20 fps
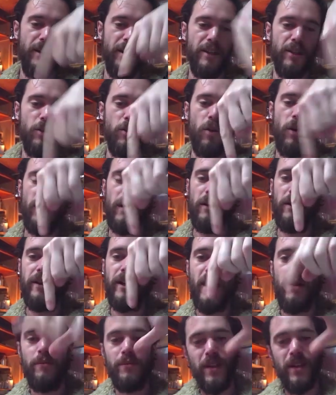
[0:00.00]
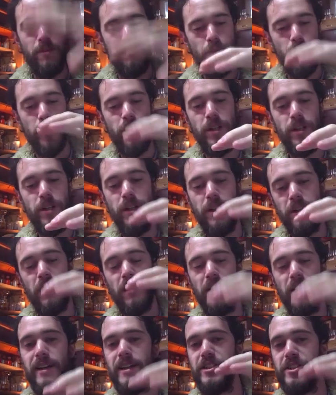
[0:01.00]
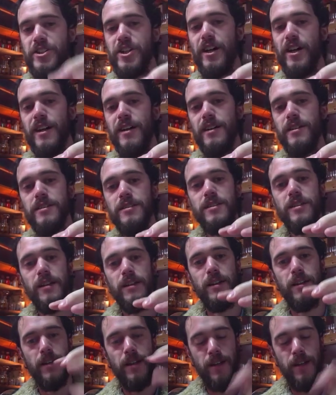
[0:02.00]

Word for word: they'd coil it up and they'd put it in clay jars